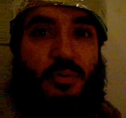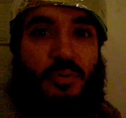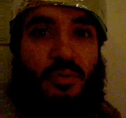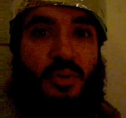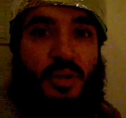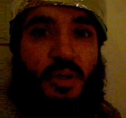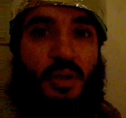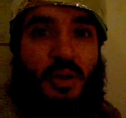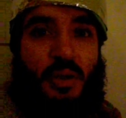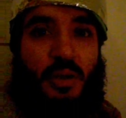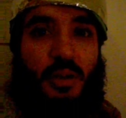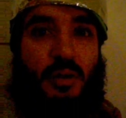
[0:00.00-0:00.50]

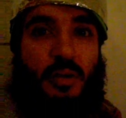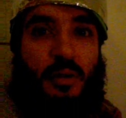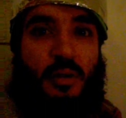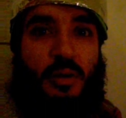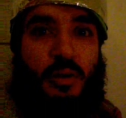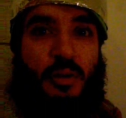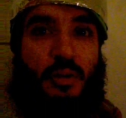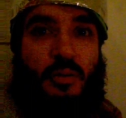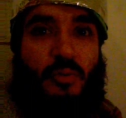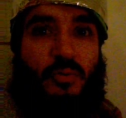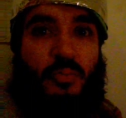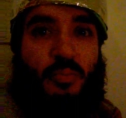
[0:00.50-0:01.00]
See, I got a
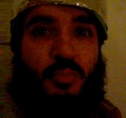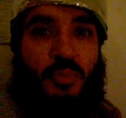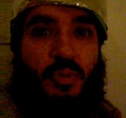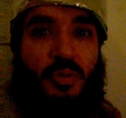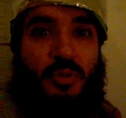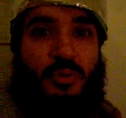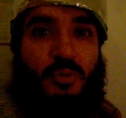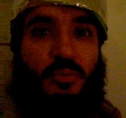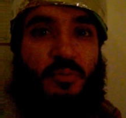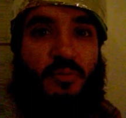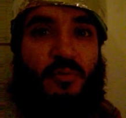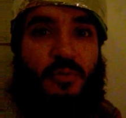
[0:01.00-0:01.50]

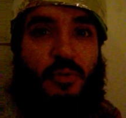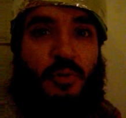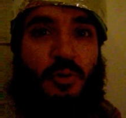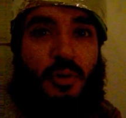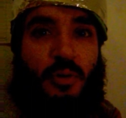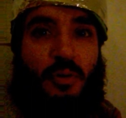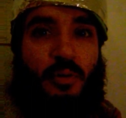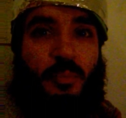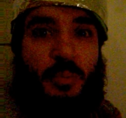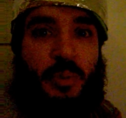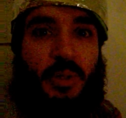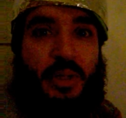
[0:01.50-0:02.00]
aluminum
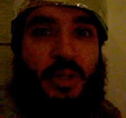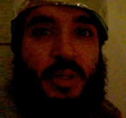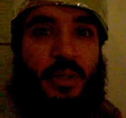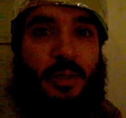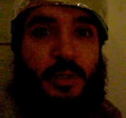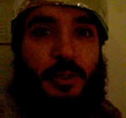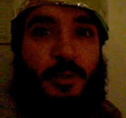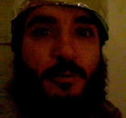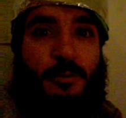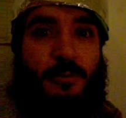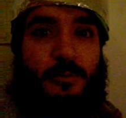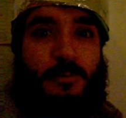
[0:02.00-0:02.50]
foil on my
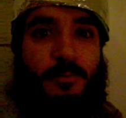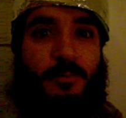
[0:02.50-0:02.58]
head.